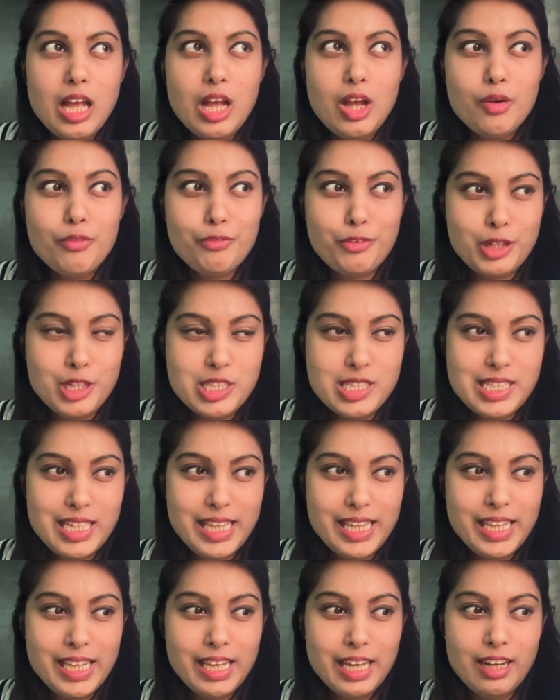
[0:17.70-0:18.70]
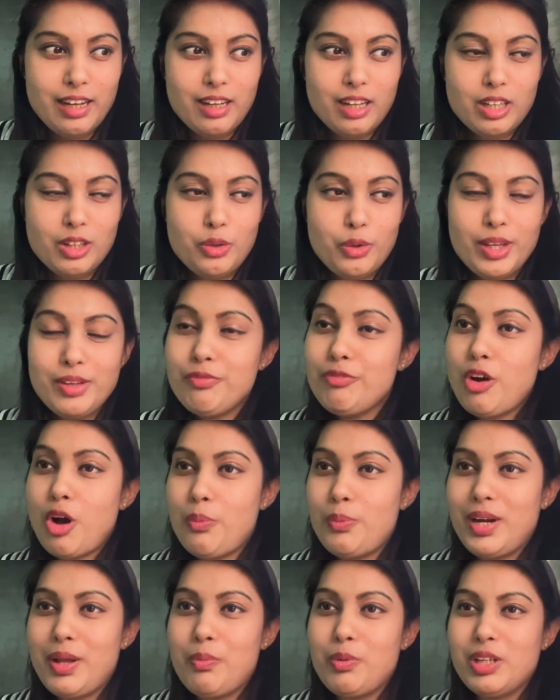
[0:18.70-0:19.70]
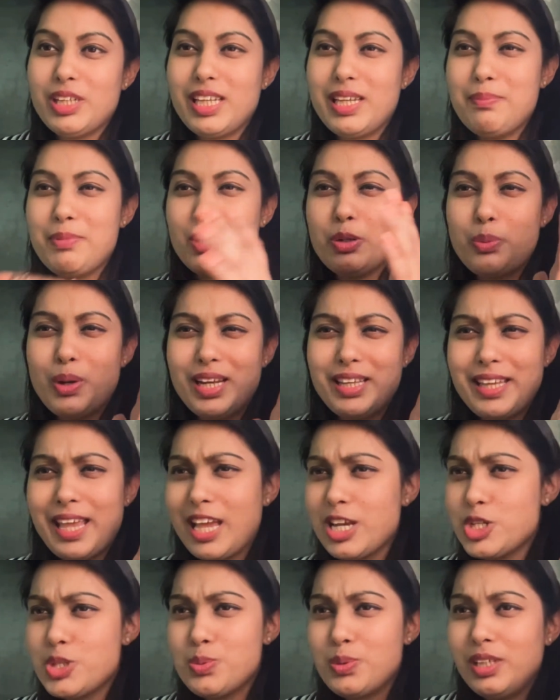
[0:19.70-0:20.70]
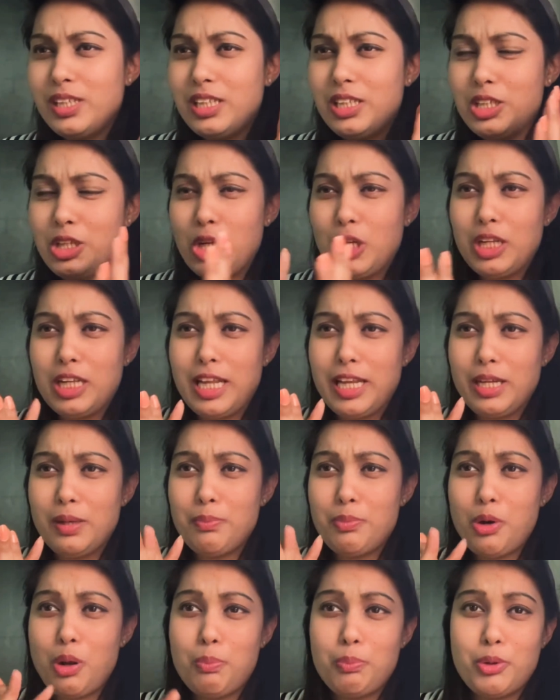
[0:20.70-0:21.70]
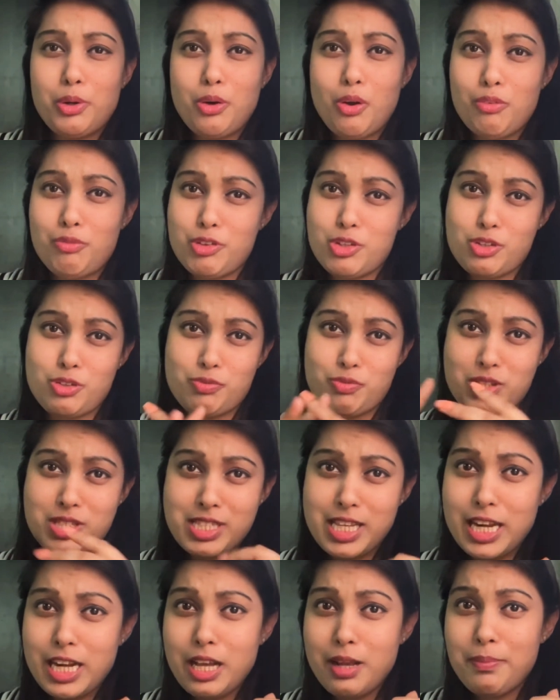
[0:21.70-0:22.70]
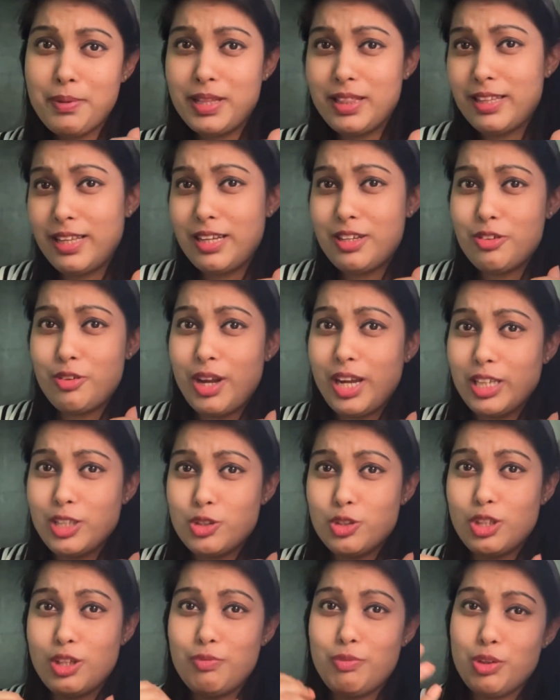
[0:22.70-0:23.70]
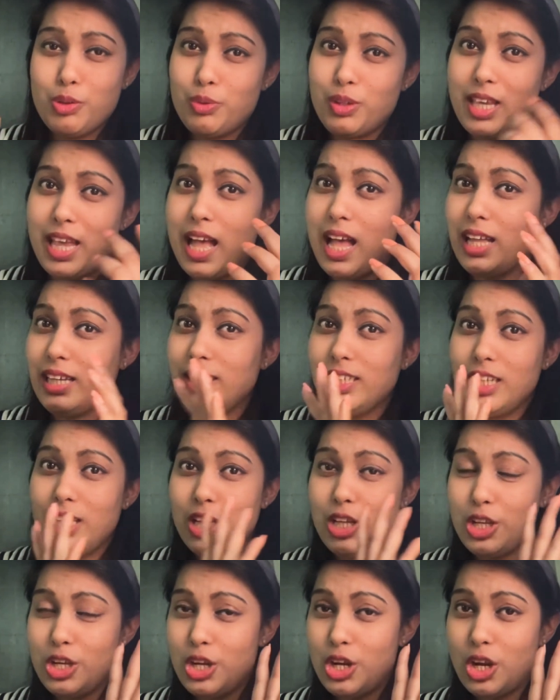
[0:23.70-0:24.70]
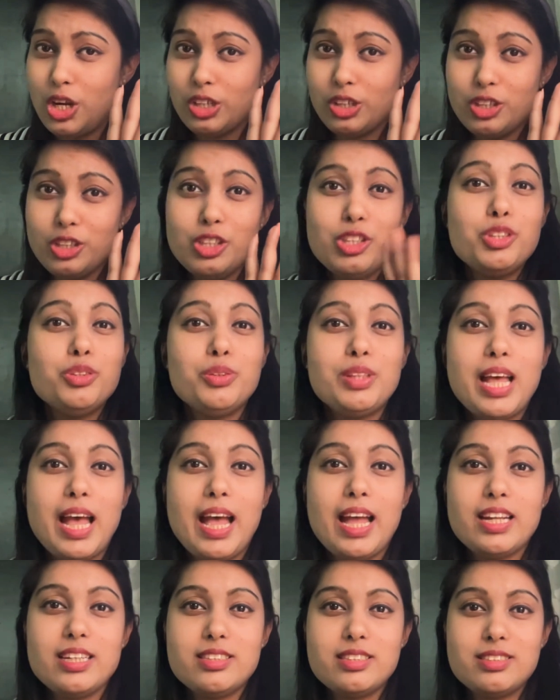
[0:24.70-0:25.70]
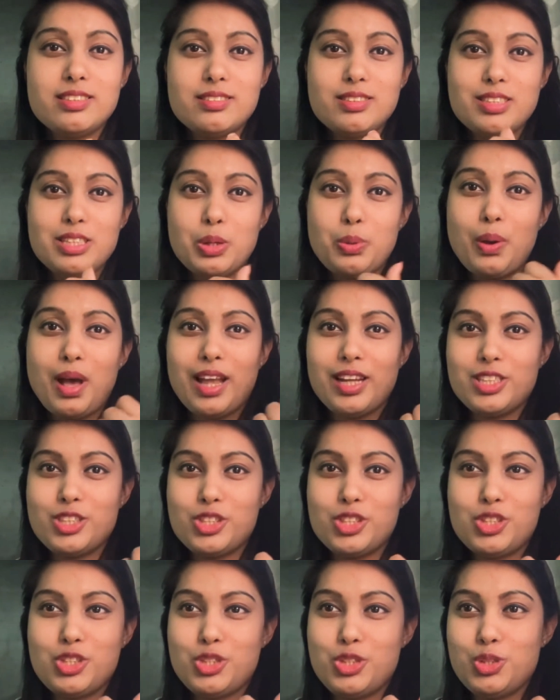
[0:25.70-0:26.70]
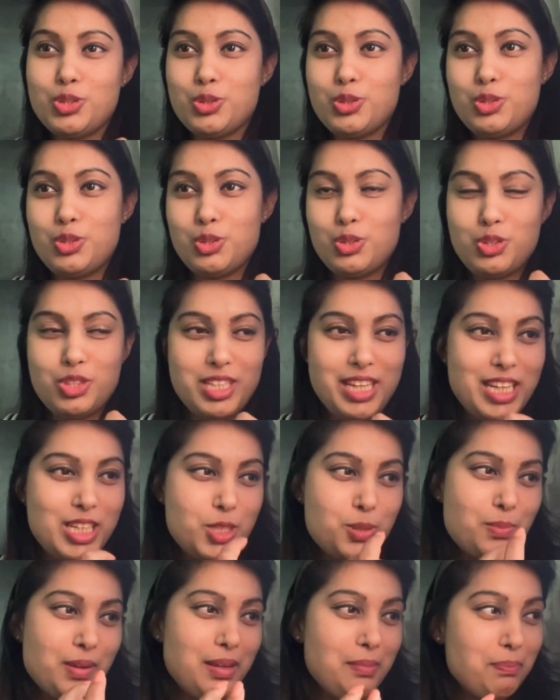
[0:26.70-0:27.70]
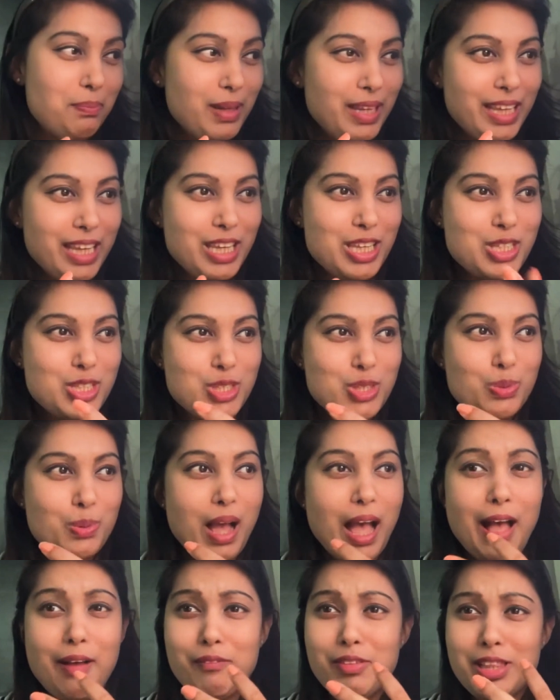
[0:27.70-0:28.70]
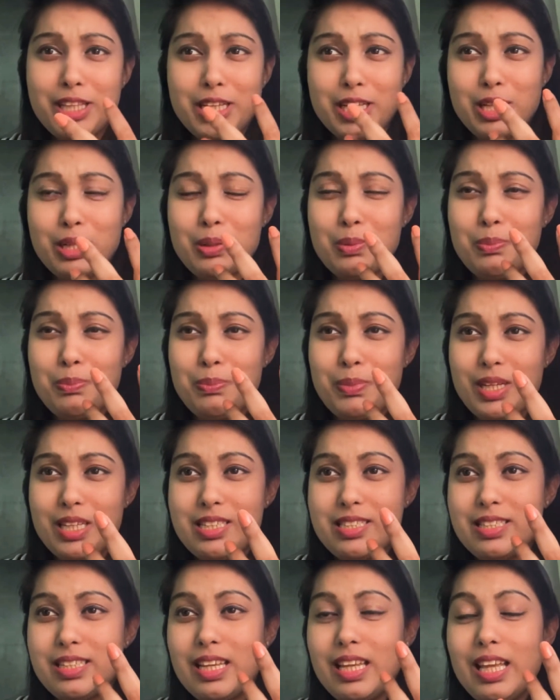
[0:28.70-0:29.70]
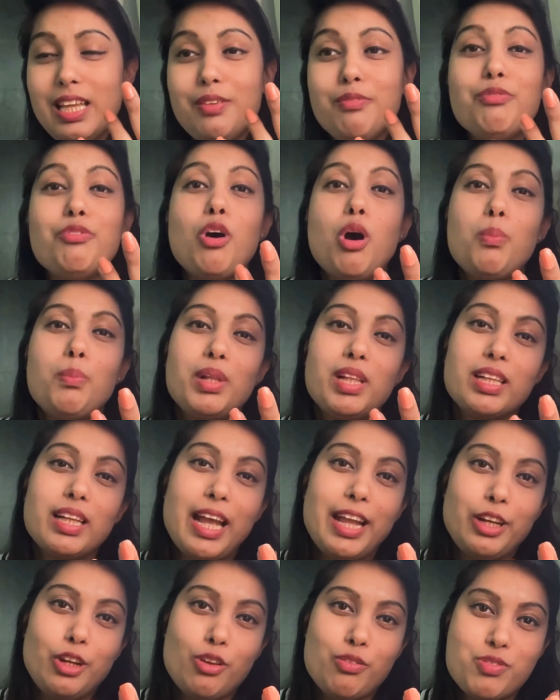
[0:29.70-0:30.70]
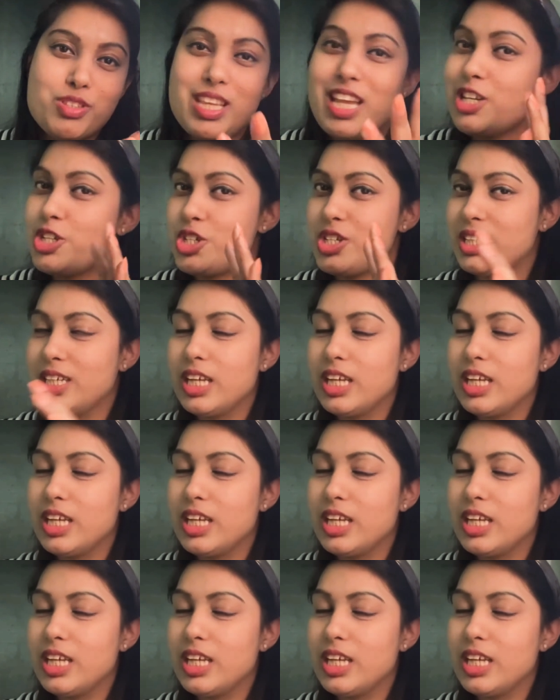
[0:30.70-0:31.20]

Firstly, going forward, I want to keep it quite casual, not like a proper office setup and then trying to give you gyan. Not going to do that. So I just chose to change my place to have a little bit informal kind of session.